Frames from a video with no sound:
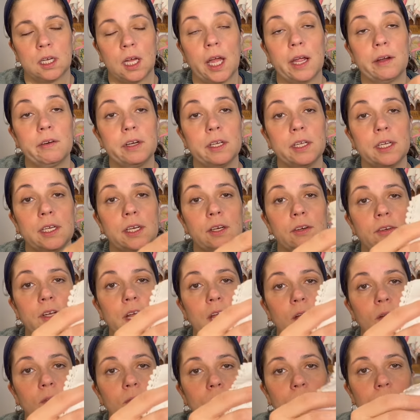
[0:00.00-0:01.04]
I really don't
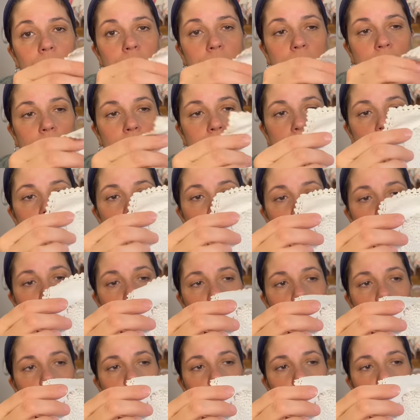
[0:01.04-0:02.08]
know. Let me
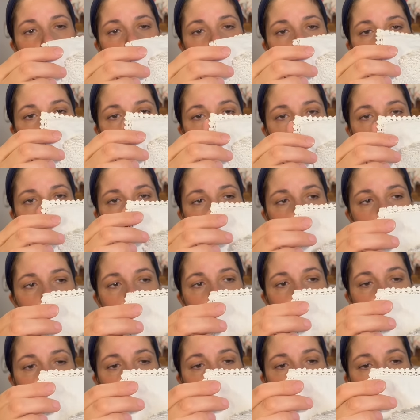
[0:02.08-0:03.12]
know if you
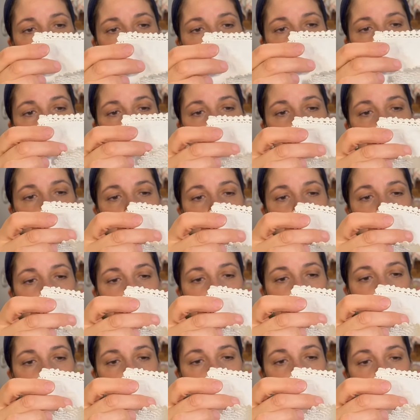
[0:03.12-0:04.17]
know, is this a
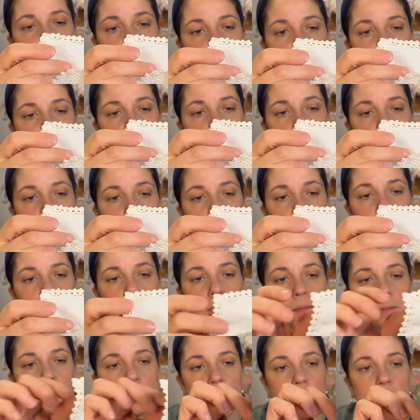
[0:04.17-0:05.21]
set, first of all? It
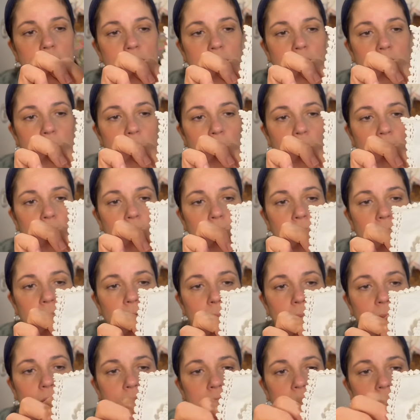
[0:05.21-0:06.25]
seems like this might be
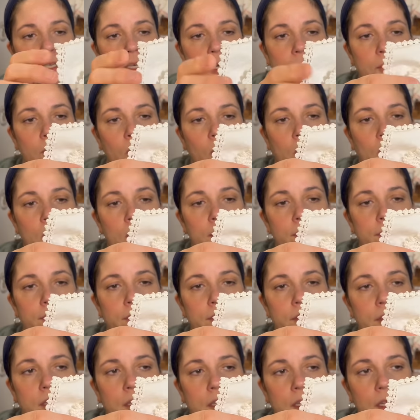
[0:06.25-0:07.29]
meant to come off.
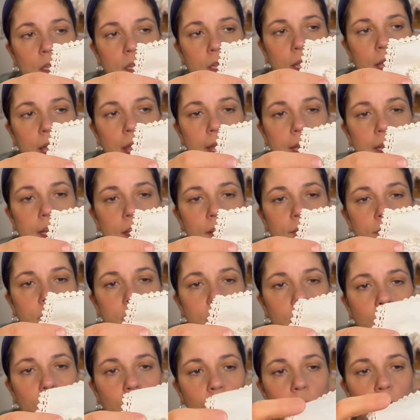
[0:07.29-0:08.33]
And if
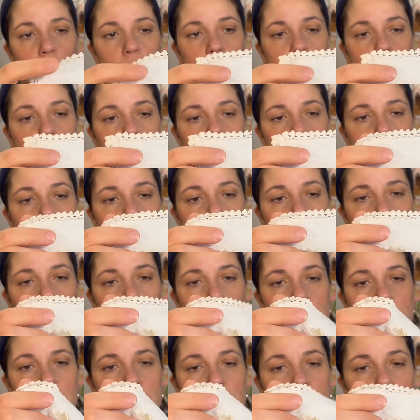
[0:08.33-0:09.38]
so, what do you use them for?
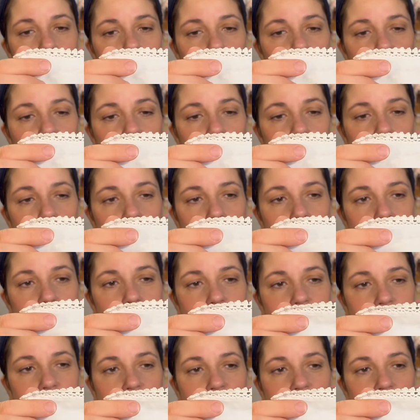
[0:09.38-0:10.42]
Is it like a drink
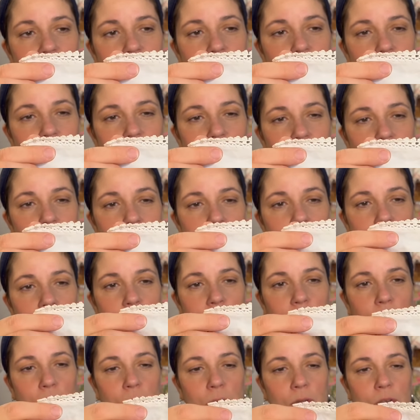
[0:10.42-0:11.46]
set or something? Like
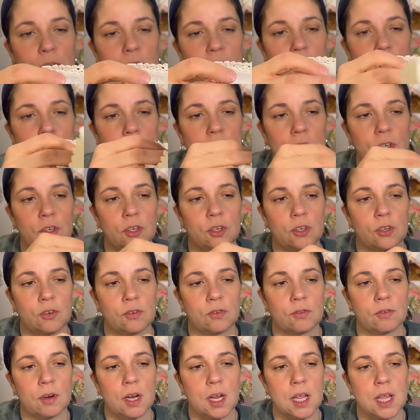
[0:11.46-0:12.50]
you put it under your
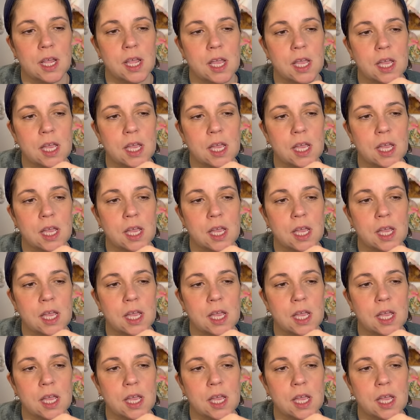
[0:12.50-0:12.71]
drink?